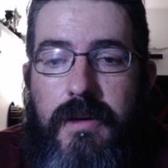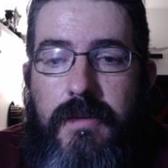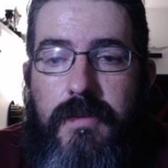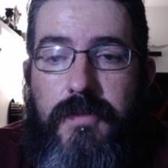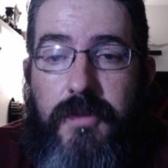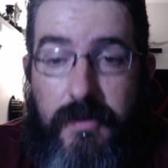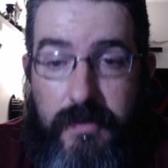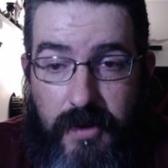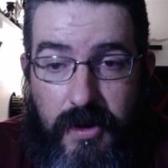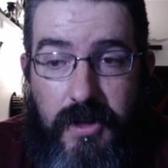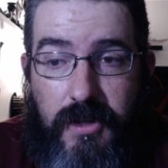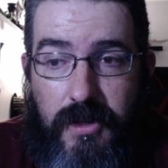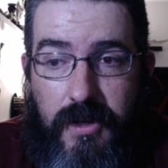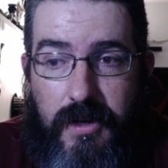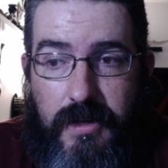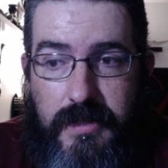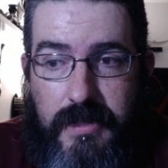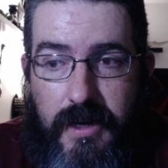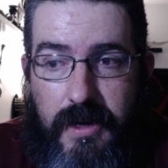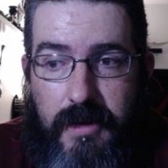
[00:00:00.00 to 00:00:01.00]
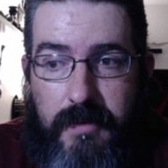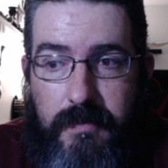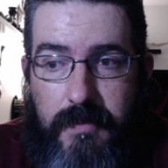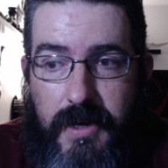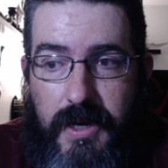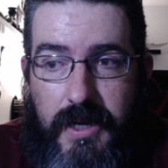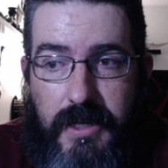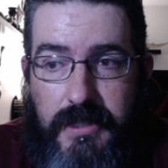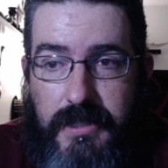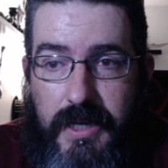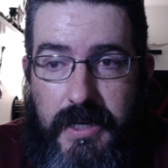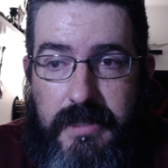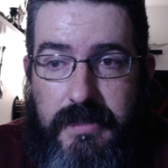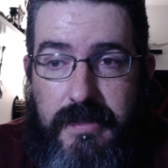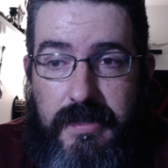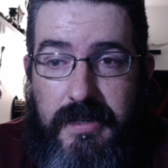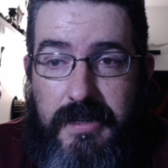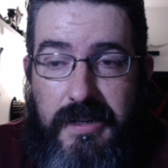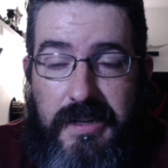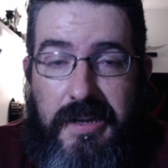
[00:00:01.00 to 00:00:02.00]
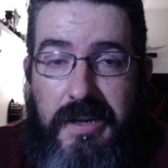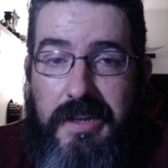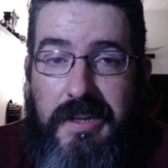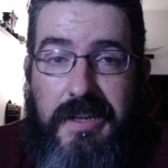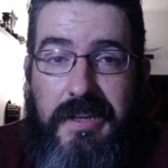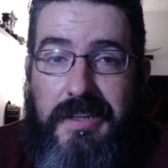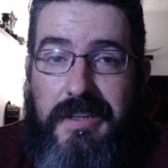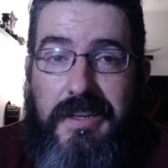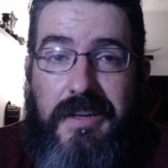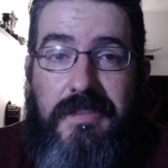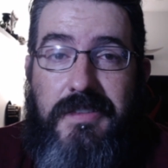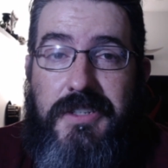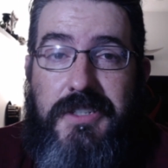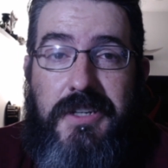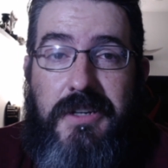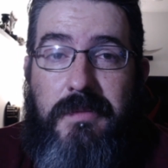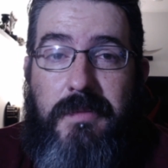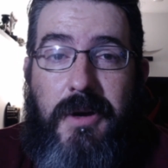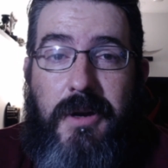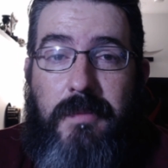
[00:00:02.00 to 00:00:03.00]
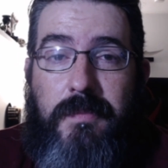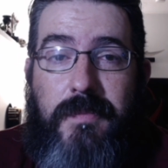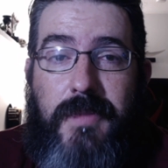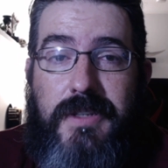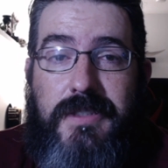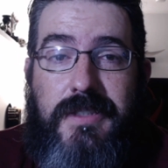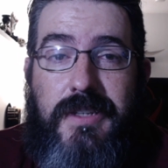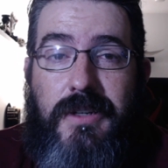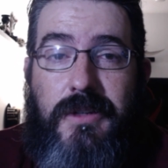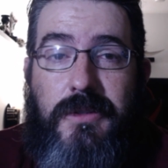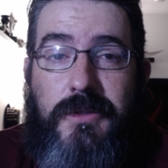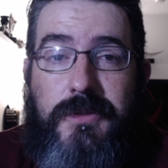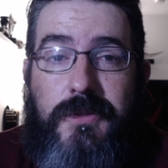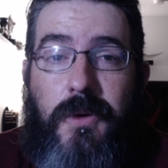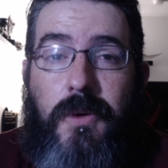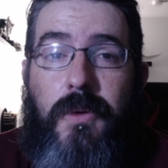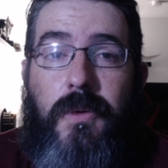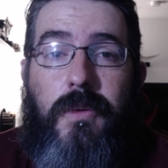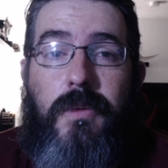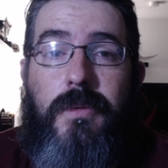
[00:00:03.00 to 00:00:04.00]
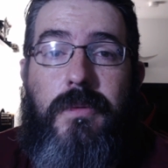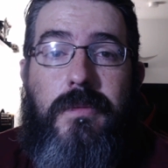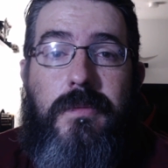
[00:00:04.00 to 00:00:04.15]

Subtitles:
For a very long time. I didn't give a shit about a single soul.